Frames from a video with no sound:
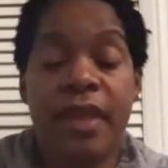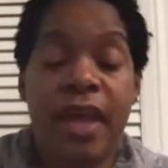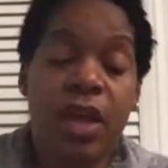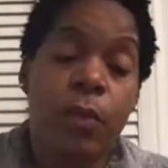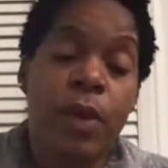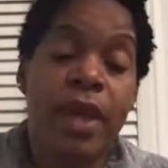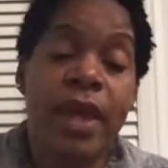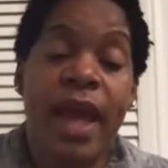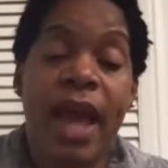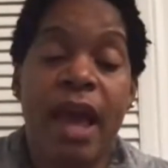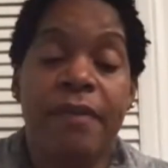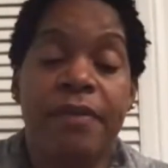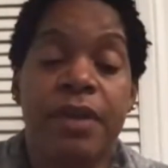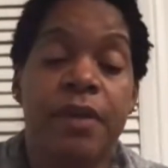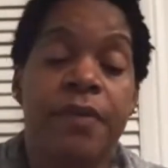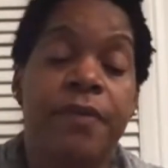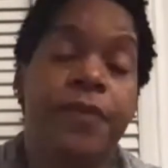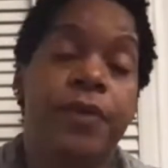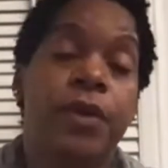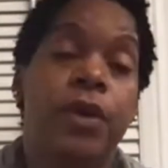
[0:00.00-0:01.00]
Then we
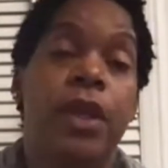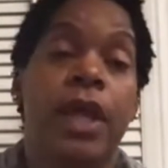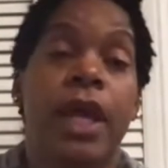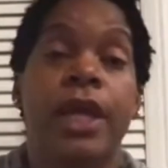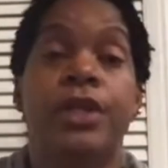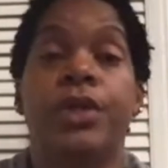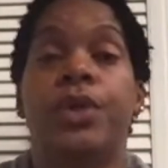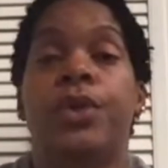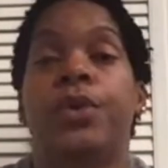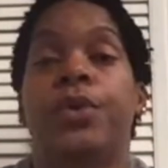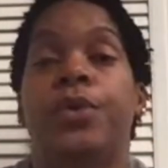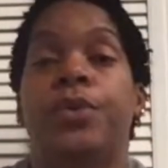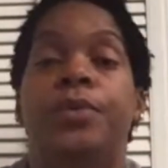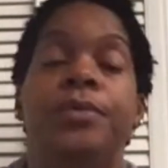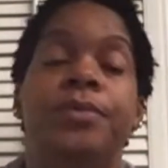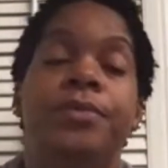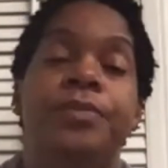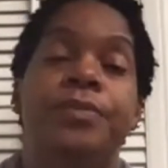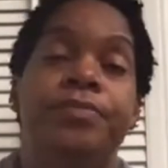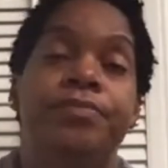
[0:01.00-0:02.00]
have the full I
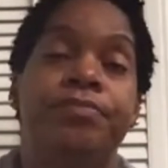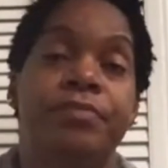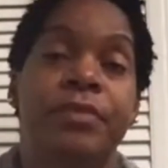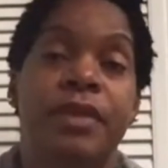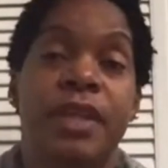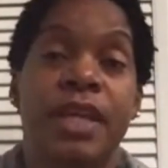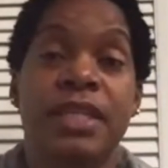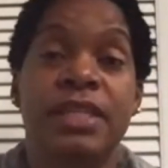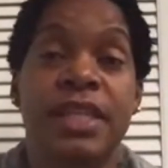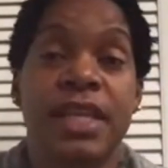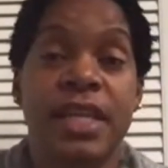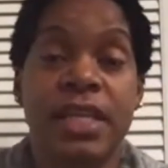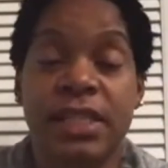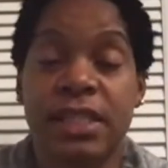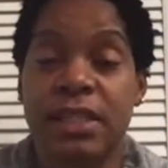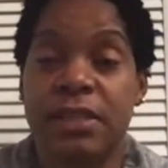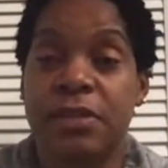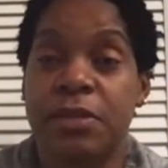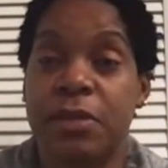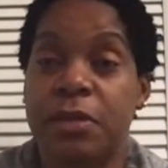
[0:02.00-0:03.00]
do. This is
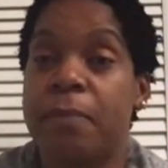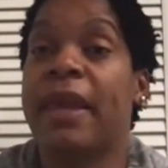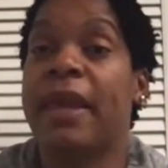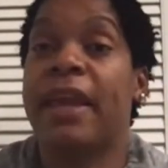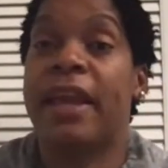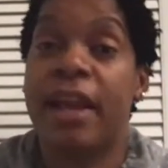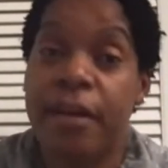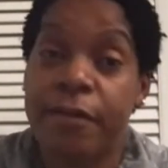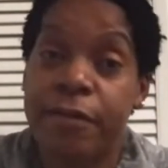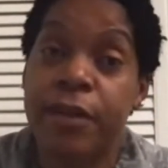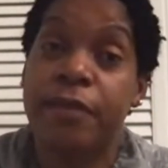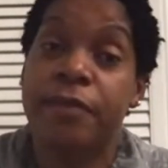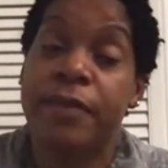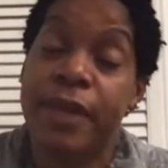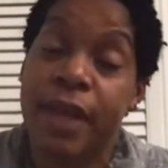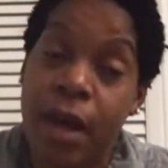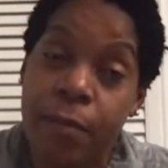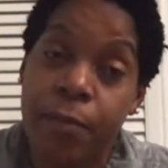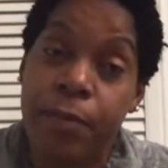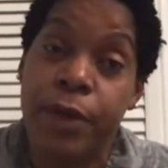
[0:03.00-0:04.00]
be careful of the
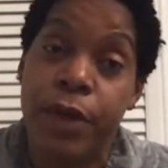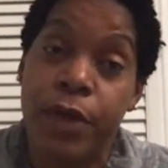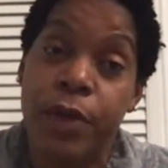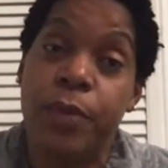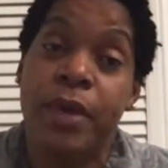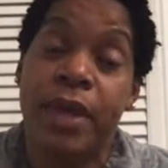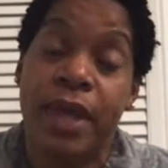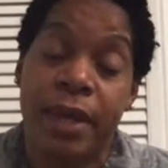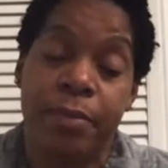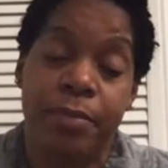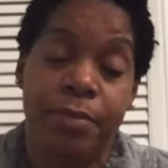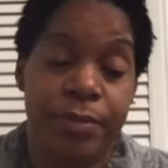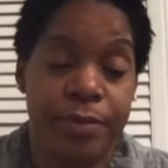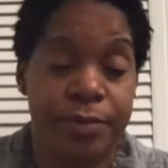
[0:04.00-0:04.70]
company you keep.